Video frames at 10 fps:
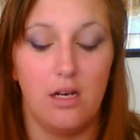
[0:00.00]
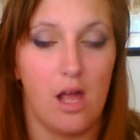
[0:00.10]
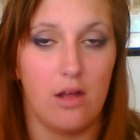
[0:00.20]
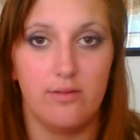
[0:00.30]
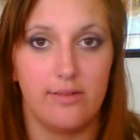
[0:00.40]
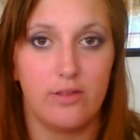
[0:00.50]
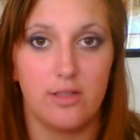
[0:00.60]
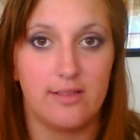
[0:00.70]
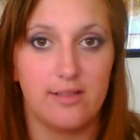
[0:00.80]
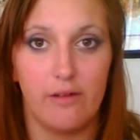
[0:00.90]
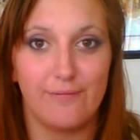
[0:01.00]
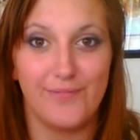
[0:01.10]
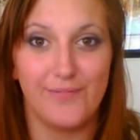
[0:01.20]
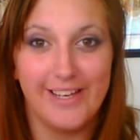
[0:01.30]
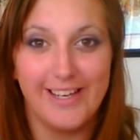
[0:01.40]
loads of good stuff.
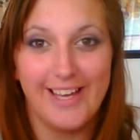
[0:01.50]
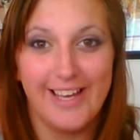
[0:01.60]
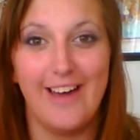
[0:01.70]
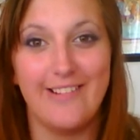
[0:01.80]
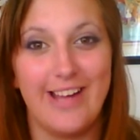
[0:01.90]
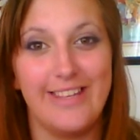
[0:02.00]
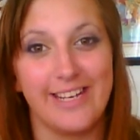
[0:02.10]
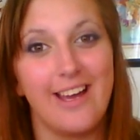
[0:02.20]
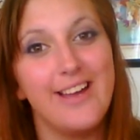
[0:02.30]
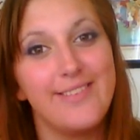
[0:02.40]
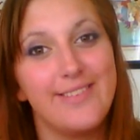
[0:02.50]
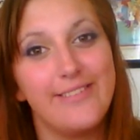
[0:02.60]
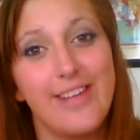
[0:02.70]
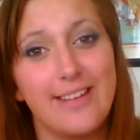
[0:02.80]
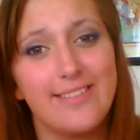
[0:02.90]
All right then, guys.
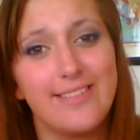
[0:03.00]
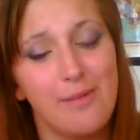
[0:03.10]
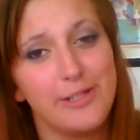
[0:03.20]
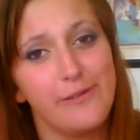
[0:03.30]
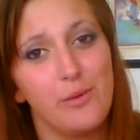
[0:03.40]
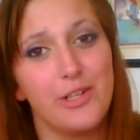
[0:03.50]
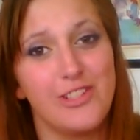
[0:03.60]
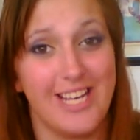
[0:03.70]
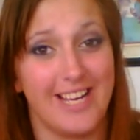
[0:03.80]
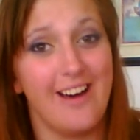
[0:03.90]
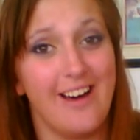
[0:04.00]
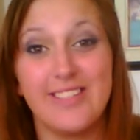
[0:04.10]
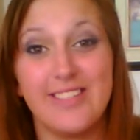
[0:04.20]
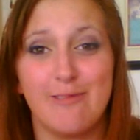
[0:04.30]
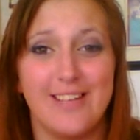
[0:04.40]
Thanks so much for watching.
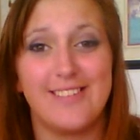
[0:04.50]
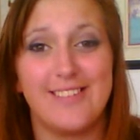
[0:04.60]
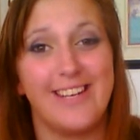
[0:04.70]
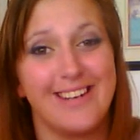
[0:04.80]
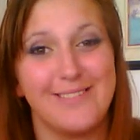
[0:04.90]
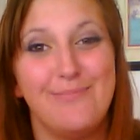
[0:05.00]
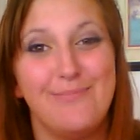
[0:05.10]
I'll see you really soon.